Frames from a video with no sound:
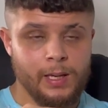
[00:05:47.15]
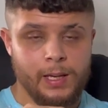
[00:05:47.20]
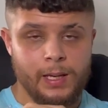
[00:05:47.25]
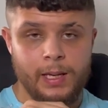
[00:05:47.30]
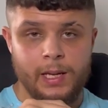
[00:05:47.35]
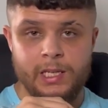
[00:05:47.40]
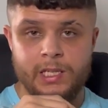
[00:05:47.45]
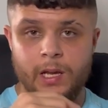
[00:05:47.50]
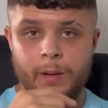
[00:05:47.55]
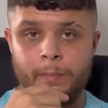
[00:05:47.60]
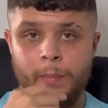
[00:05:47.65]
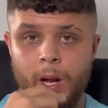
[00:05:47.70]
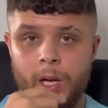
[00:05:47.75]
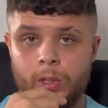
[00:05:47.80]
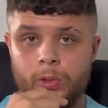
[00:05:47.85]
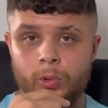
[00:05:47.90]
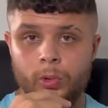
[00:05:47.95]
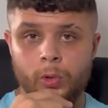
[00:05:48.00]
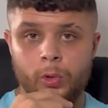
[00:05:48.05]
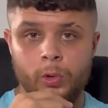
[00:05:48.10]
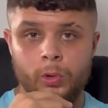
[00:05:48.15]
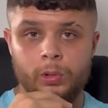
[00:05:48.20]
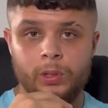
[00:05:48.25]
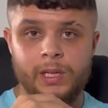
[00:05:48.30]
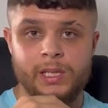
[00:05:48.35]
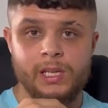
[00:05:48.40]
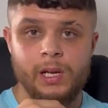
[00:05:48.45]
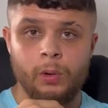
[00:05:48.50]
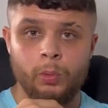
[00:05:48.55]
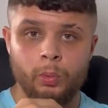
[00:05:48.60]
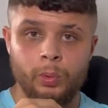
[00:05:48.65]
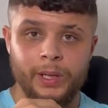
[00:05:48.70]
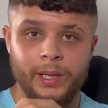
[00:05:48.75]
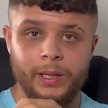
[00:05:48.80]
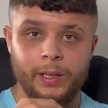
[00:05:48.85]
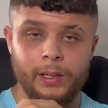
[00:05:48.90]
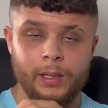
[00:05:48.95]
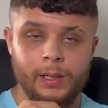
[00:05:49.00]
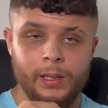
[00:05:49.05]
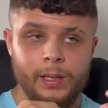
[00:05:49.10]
Is it a micro goal? Is it a week?